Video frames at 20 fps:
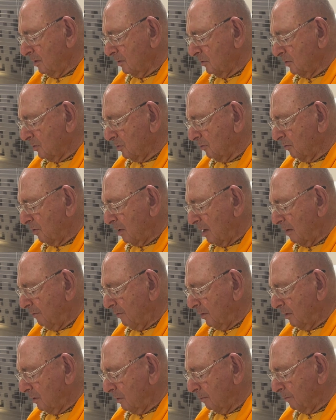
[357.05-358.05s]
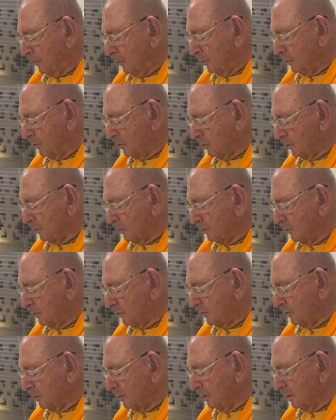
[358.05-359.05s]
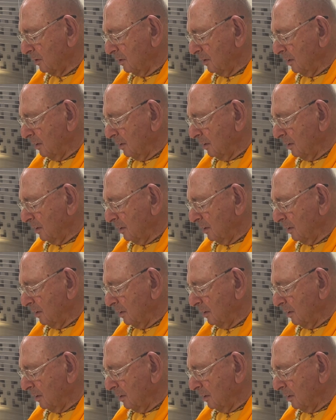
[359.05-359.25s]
Chandravali approaches Krishna,